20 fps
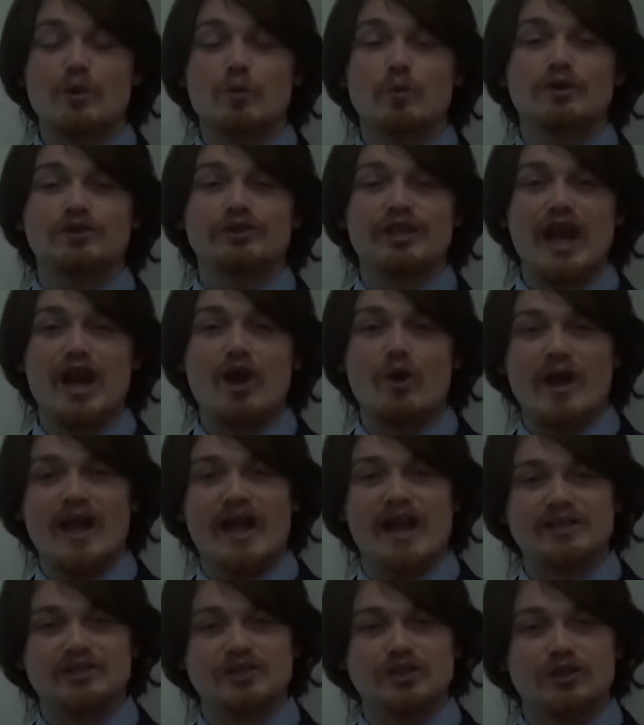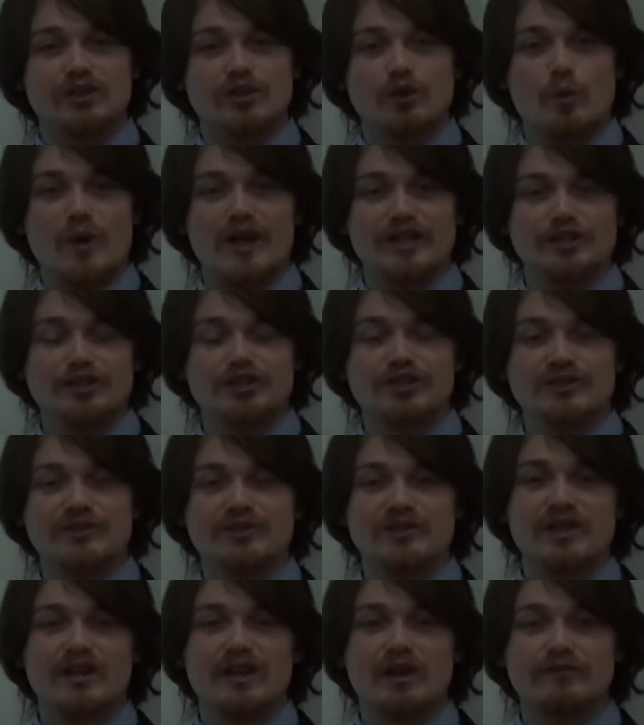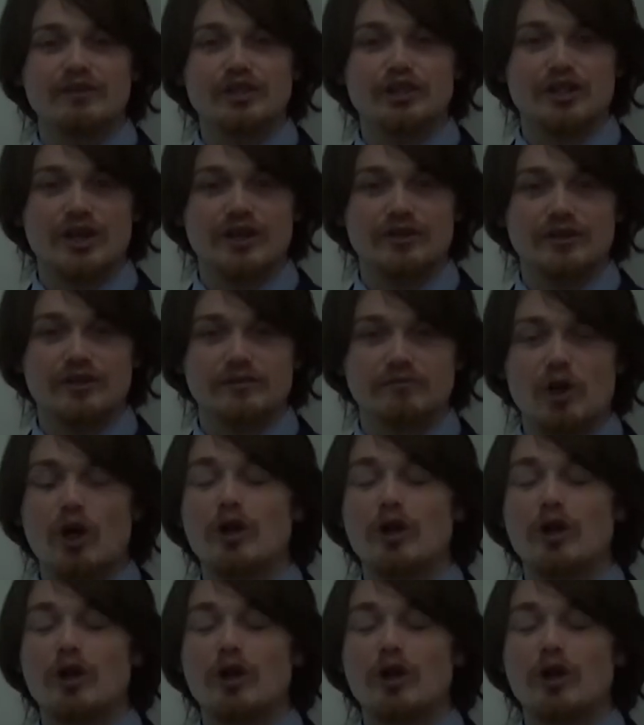will now ask questions of each other.